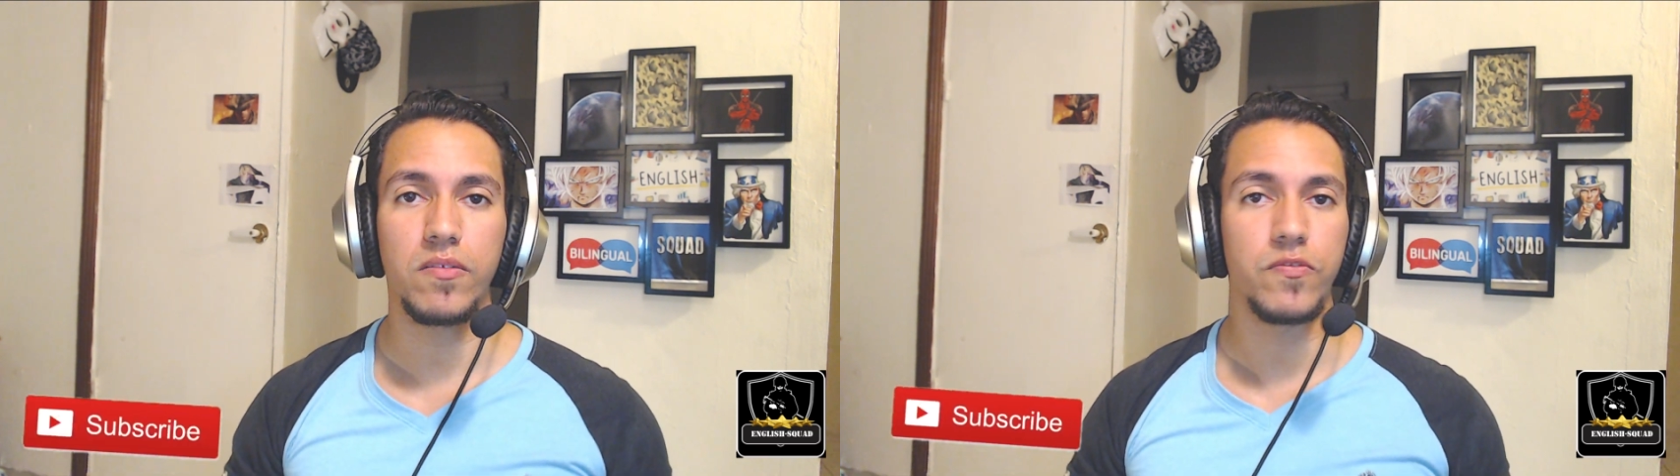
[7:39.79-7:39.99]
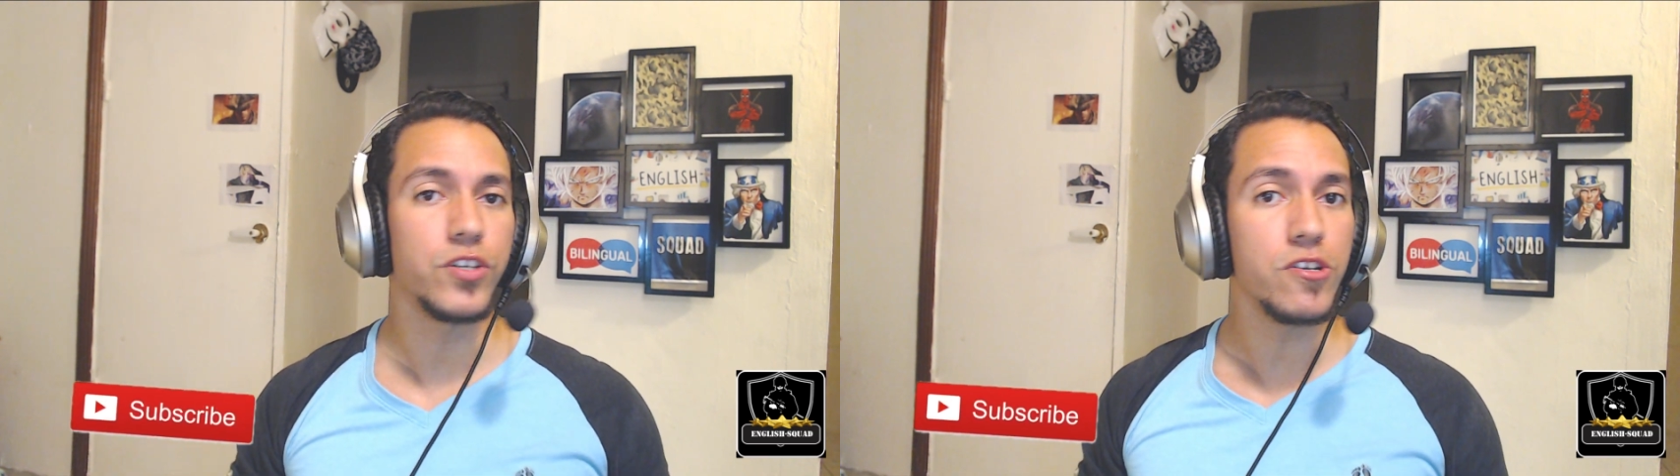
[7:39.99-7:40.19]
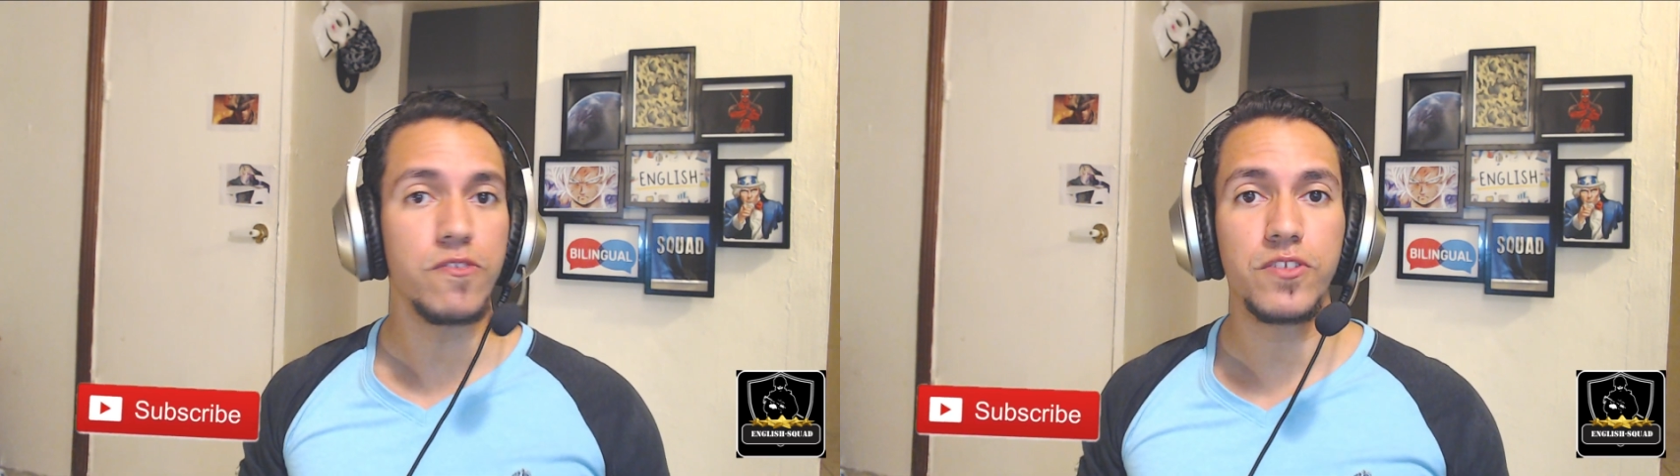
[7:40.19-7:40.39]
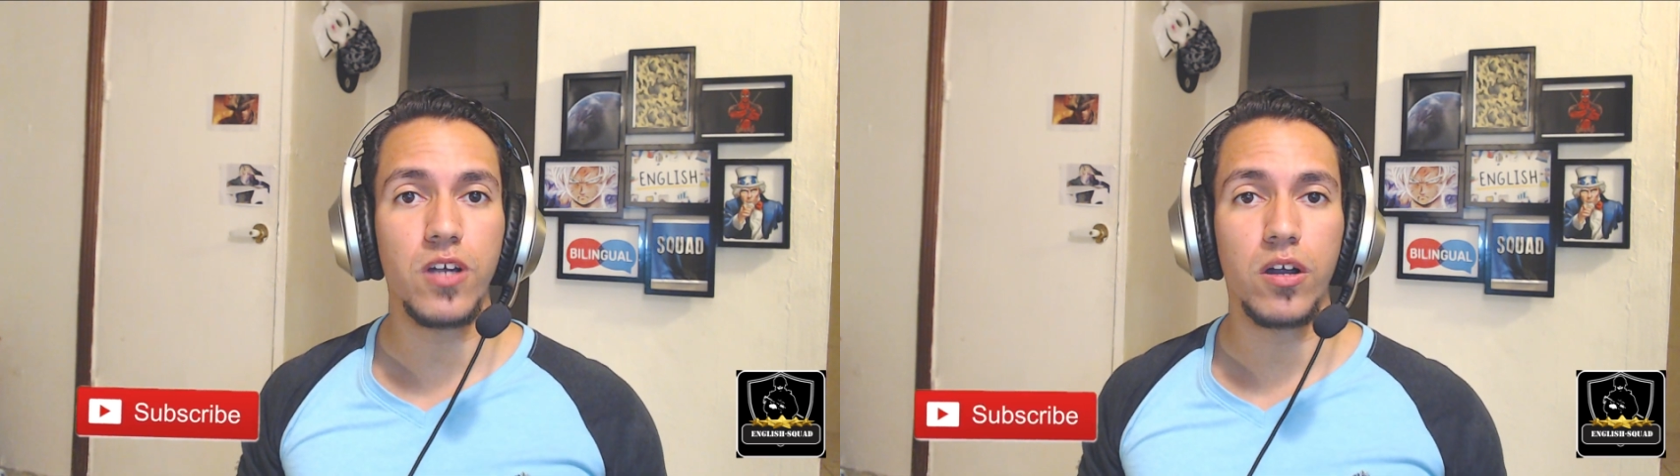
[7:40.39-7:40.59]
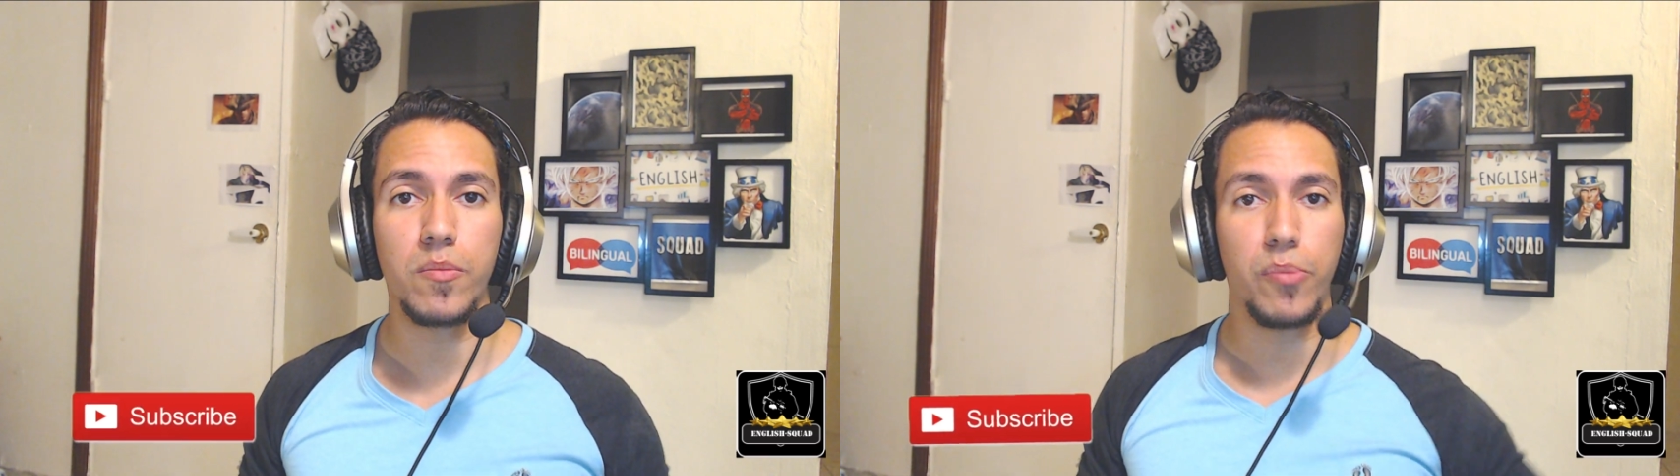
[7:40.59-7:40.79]
Verbs
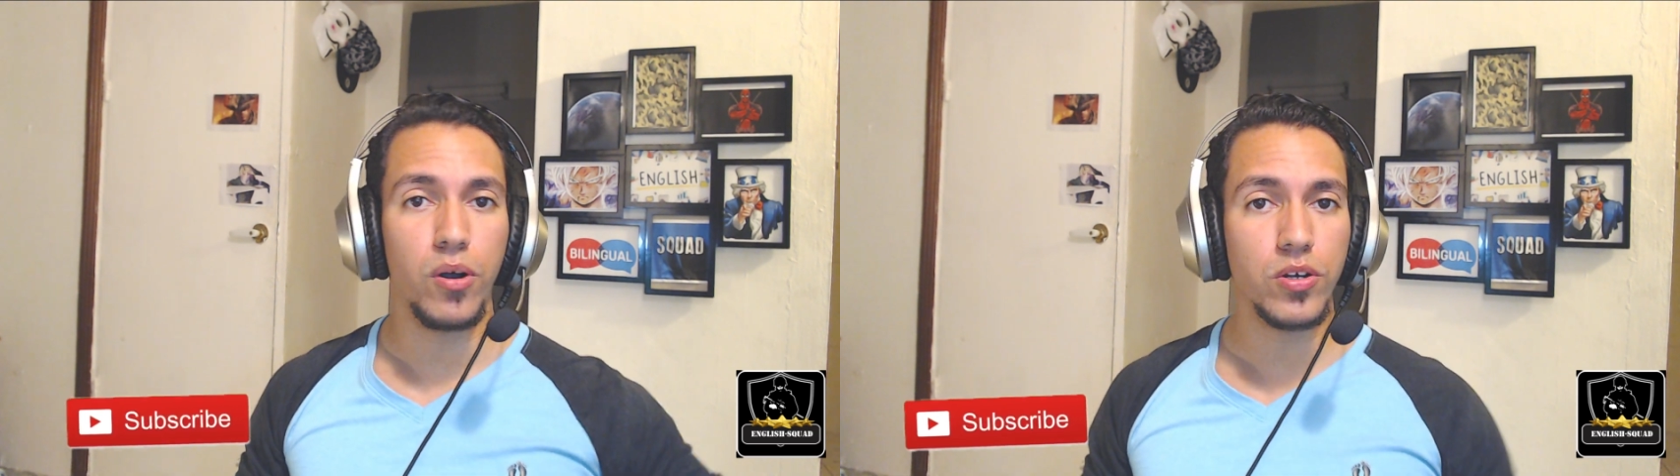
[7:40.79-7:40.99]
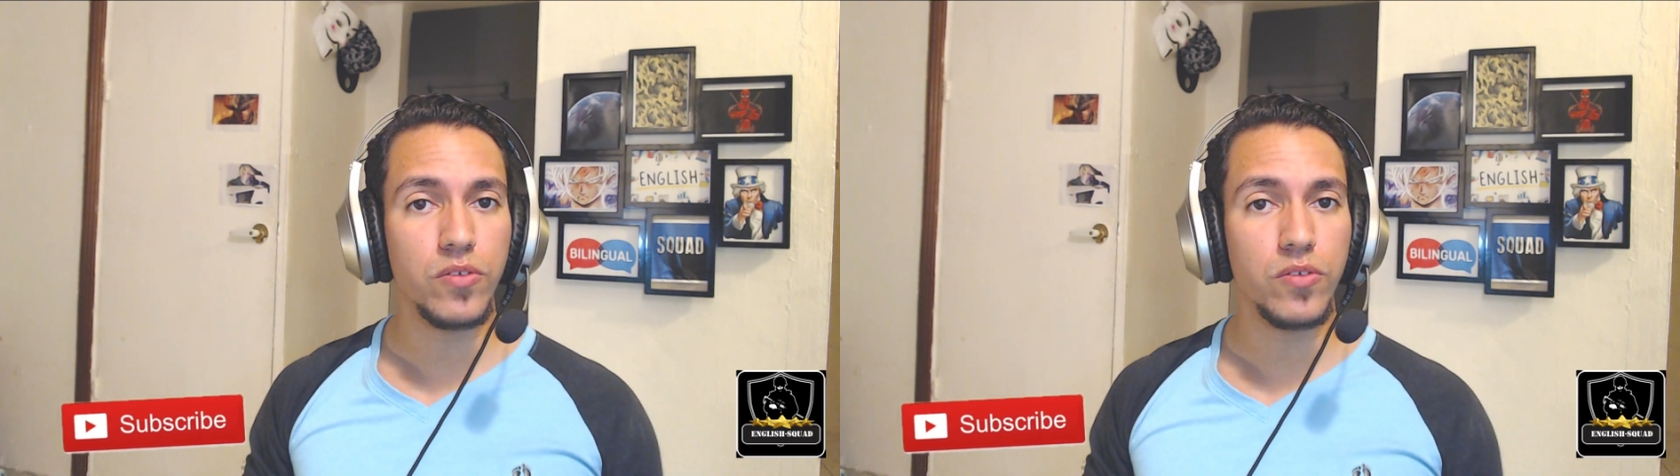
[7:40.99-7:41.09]
are part